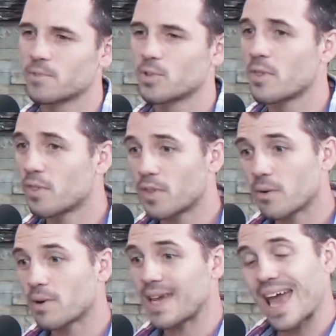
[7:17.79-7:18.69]
So in
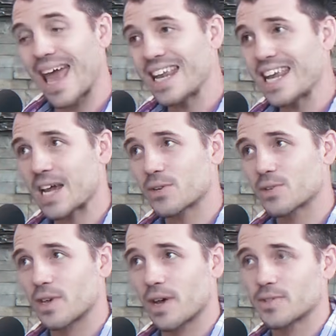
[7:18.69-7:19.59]
theory, any
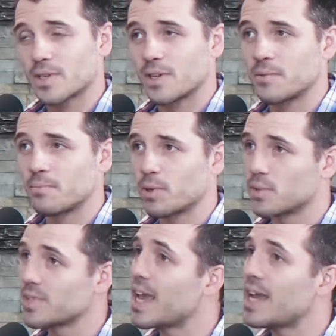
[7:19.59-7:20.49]
exercise can
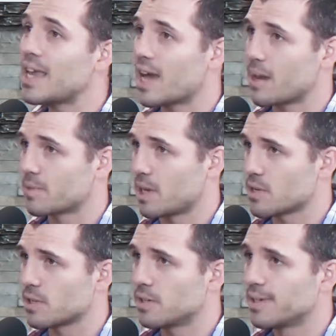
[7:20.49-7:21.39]
produce any
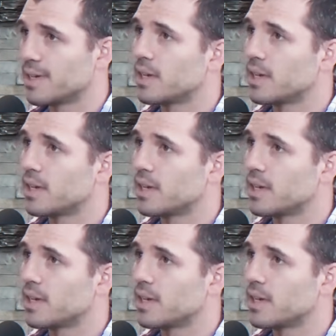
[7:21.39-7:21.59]
adaptation